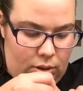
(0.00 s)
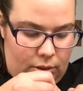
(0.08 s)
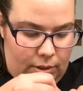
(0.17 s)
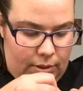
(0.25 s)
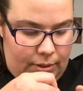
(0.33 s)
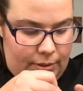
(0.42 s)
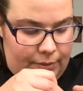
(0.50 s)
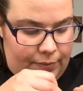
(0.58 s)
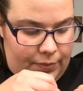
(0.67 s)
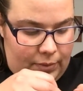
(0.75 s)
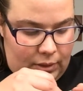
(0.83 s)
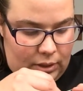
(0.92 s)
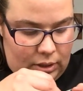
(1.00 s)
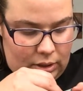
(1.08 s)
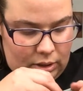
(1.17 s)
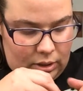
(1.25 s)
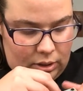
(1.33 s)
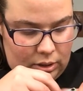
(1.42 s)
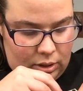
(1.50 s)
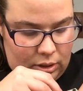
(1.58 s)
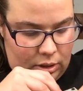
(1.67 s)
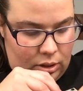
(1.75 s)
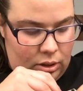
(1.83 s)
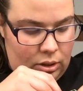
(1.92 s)

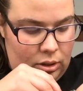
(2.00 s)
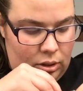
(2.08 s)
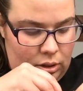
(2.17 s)
(silence)